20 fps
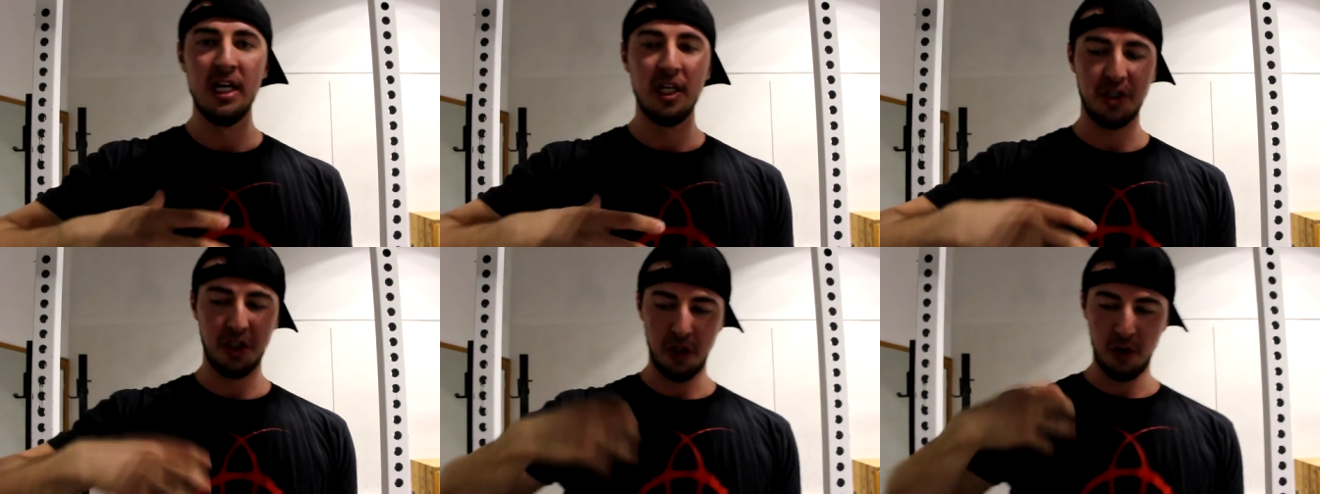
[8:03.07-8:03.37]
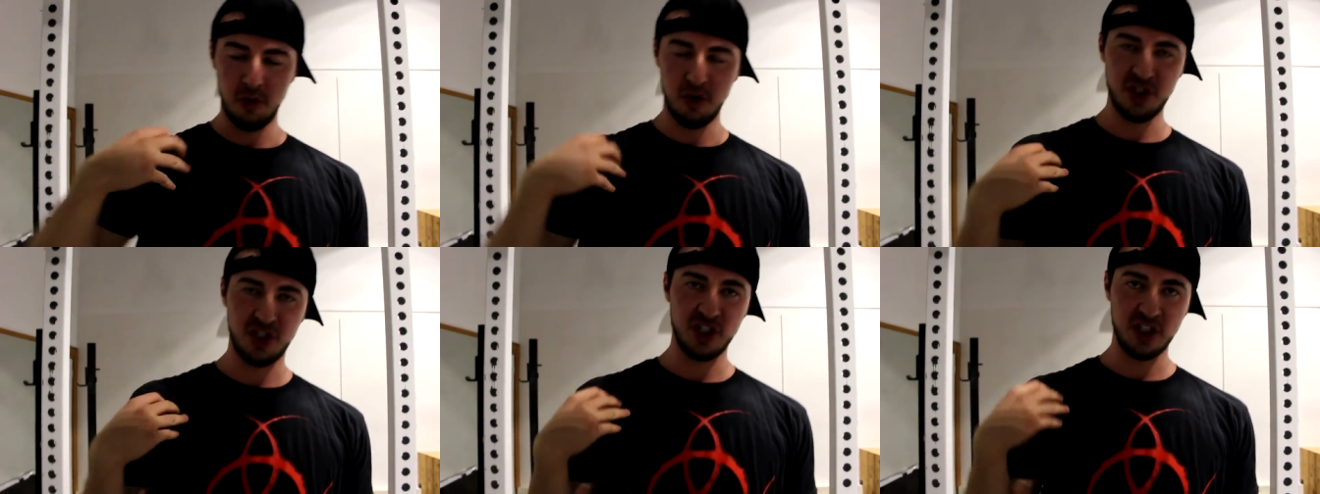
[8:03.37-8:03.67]
So
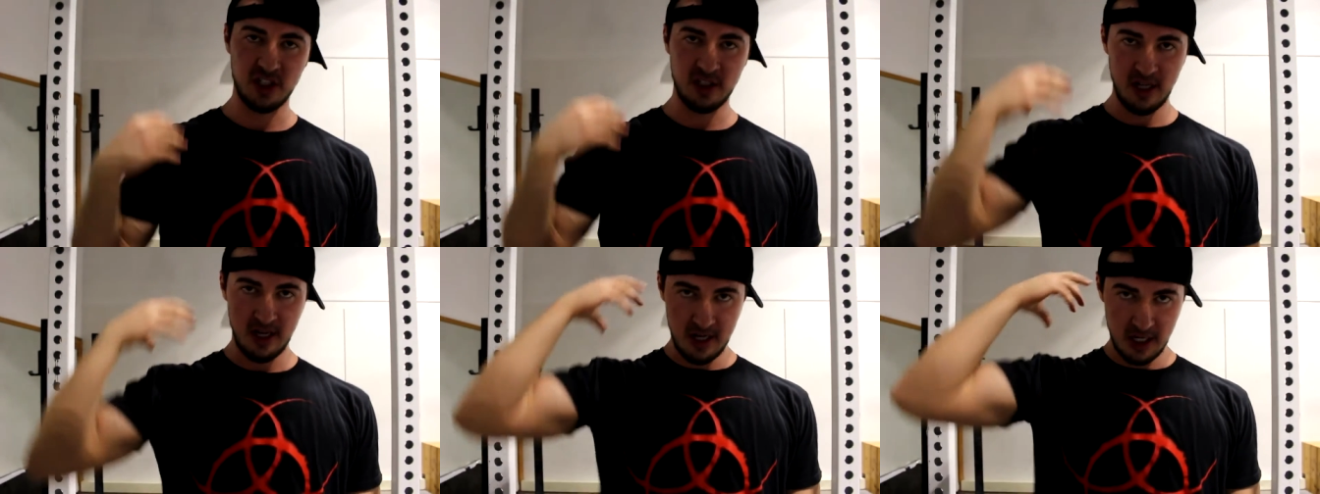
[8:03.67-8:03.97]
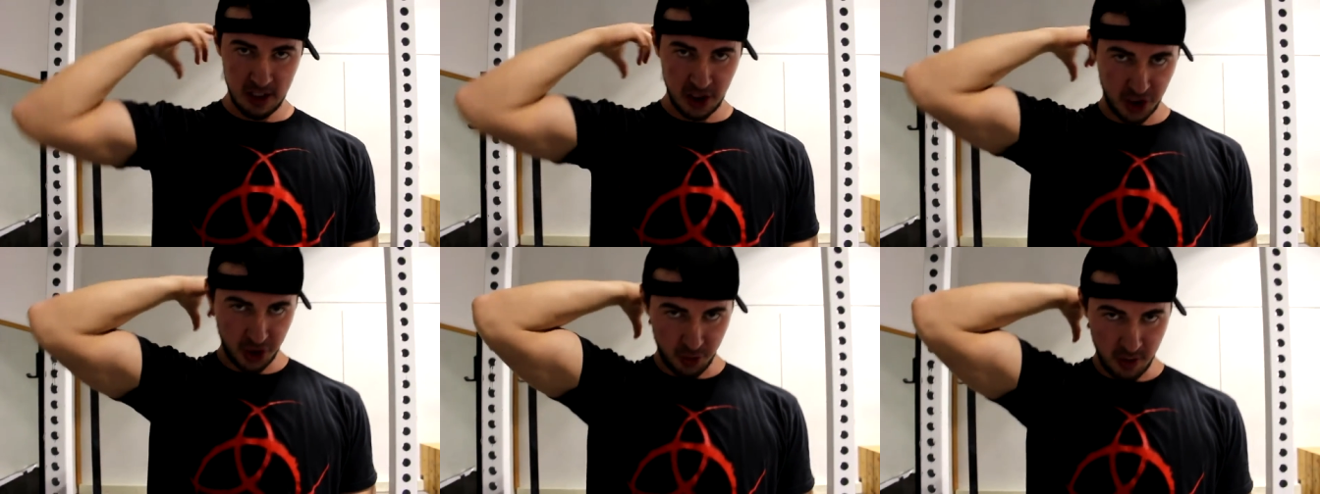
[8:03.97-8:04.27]
I will just
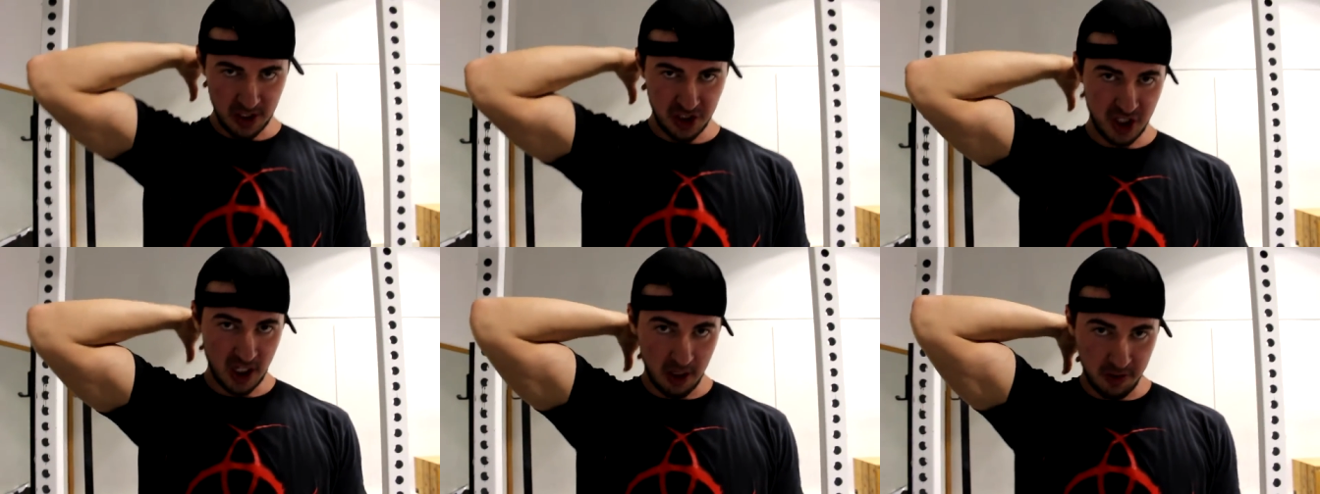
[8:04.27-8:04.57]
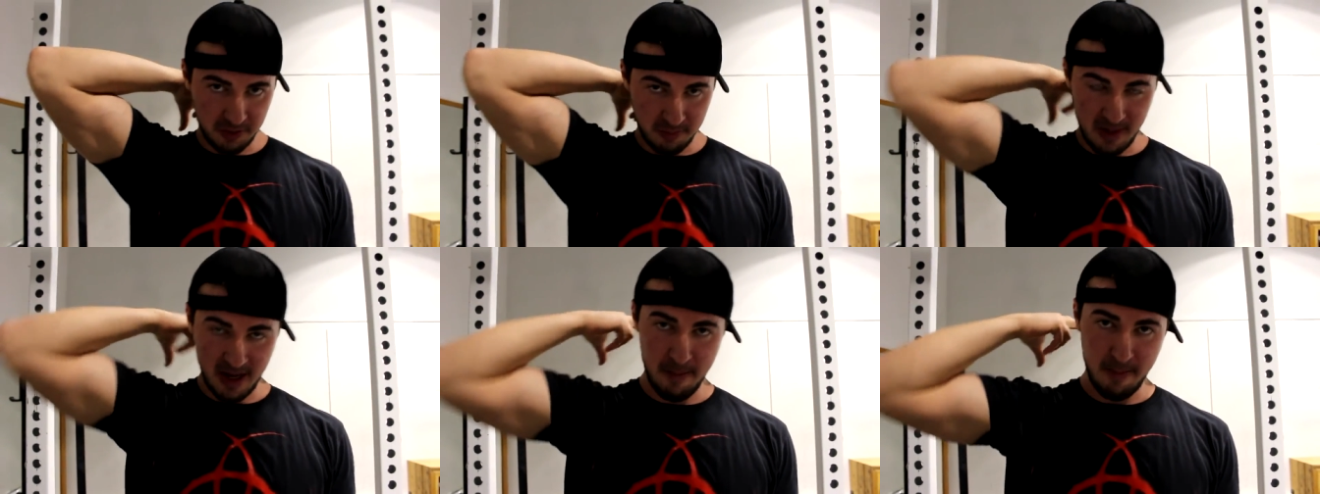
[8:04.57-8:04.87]
stretch
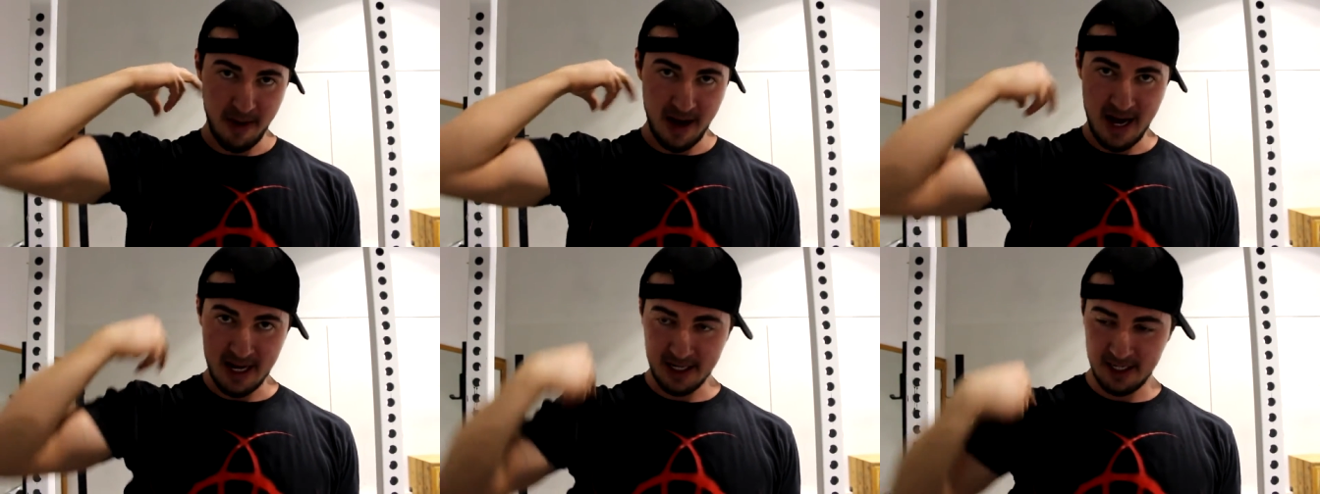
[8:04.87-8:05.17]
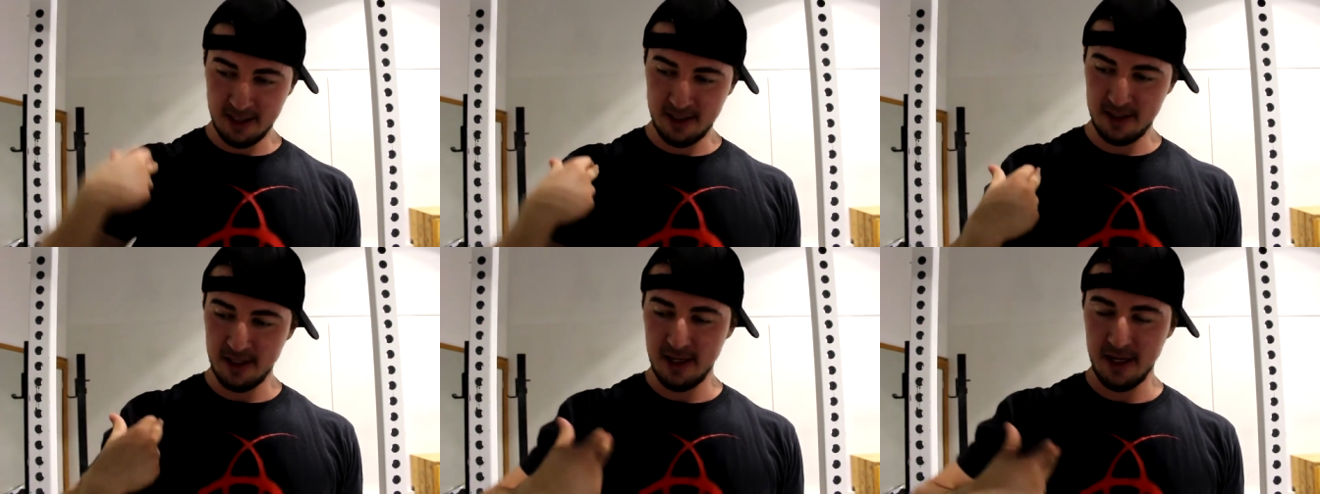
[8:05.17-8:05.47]
out my back
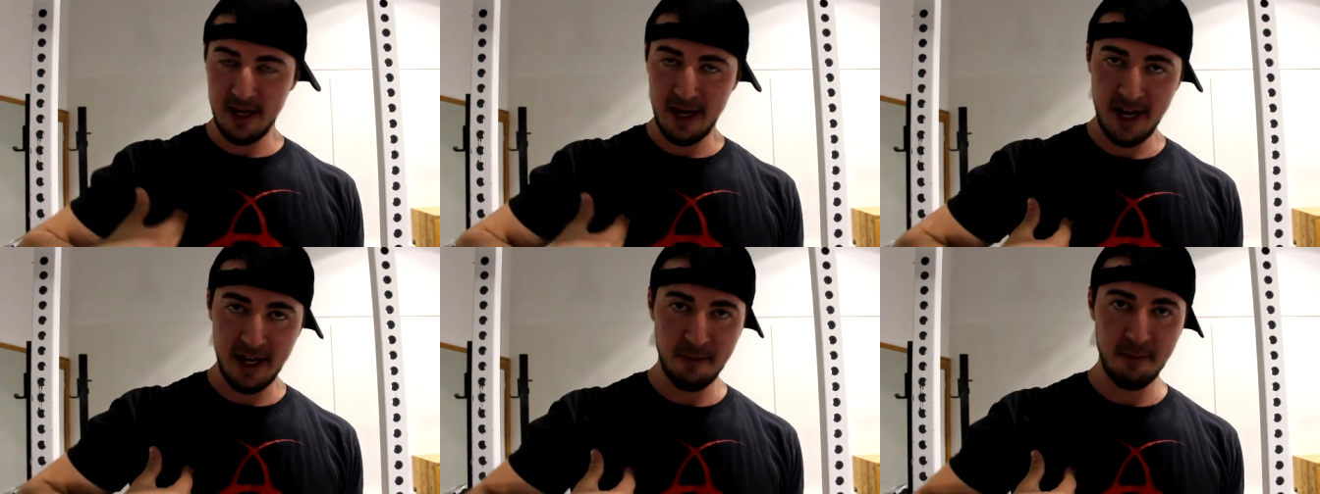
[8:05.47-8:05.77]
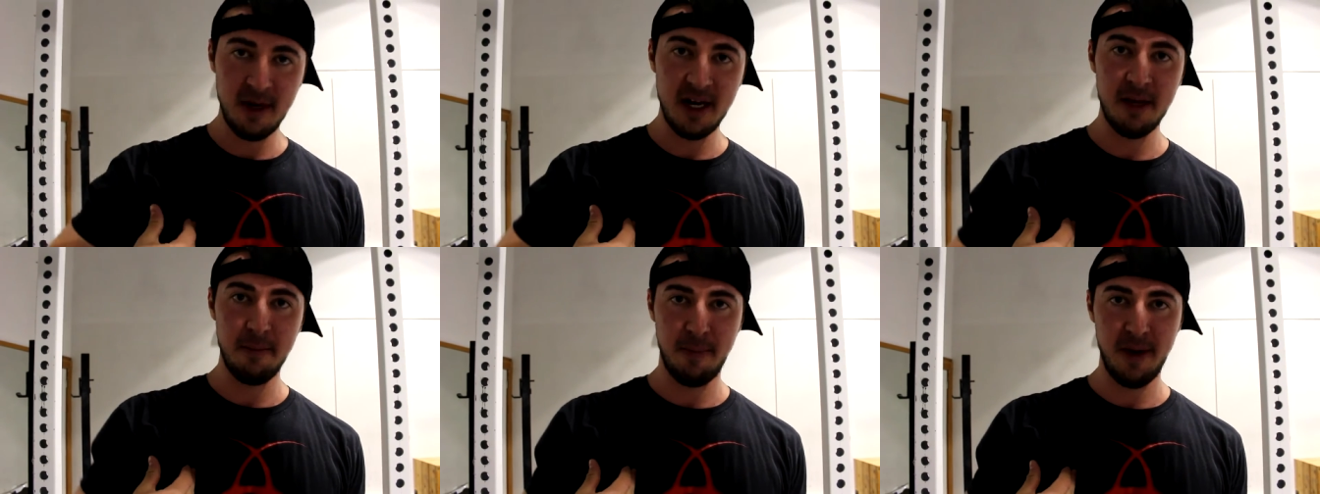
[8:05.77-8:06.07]
and
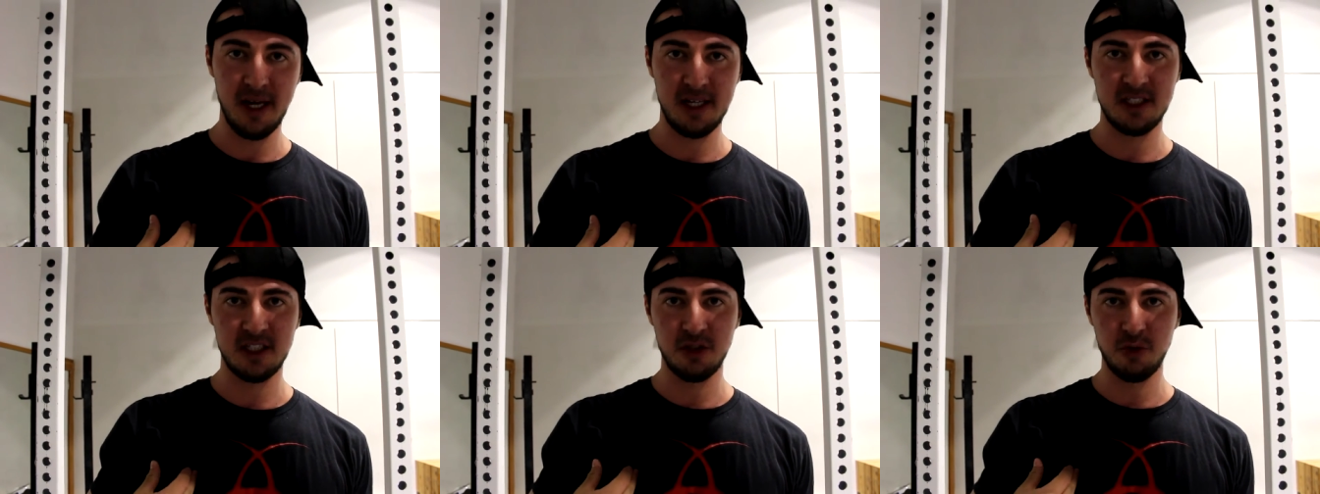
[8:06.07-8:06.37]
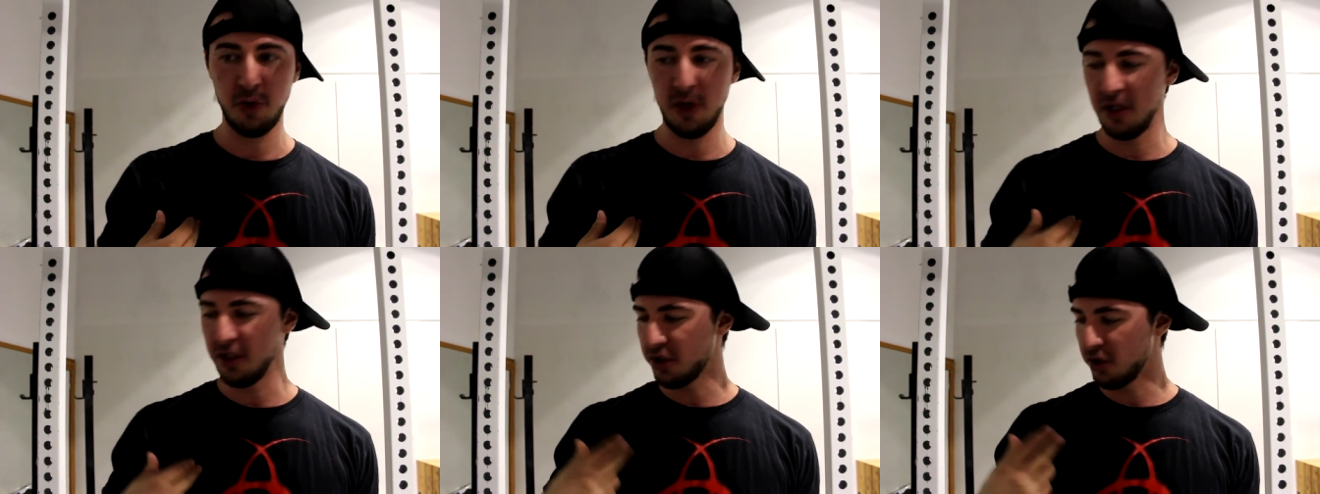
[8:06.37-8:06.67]
my pecs as
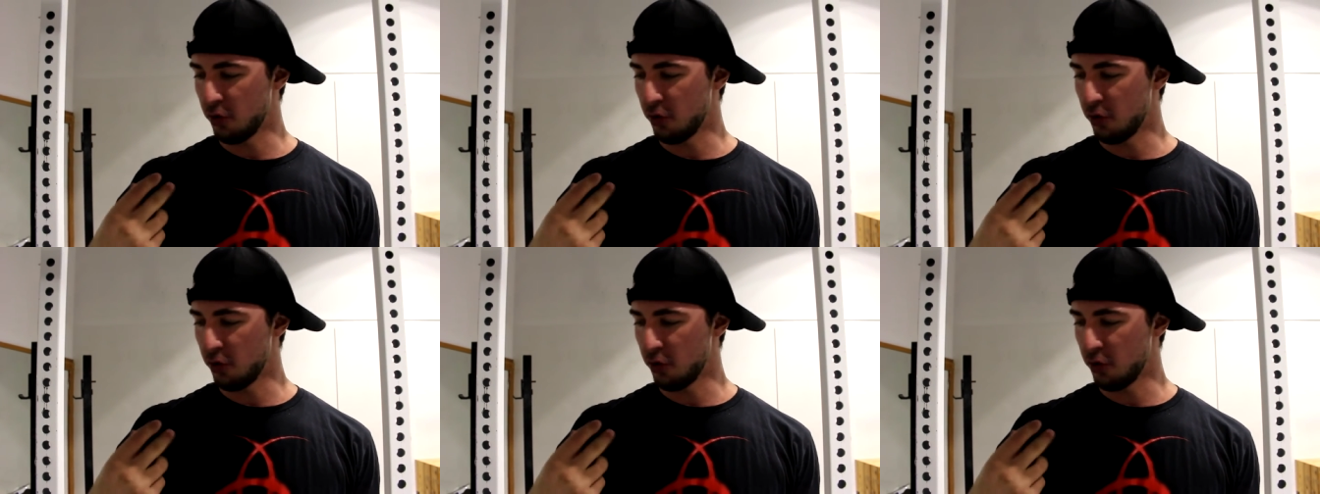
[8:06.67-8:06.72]
well.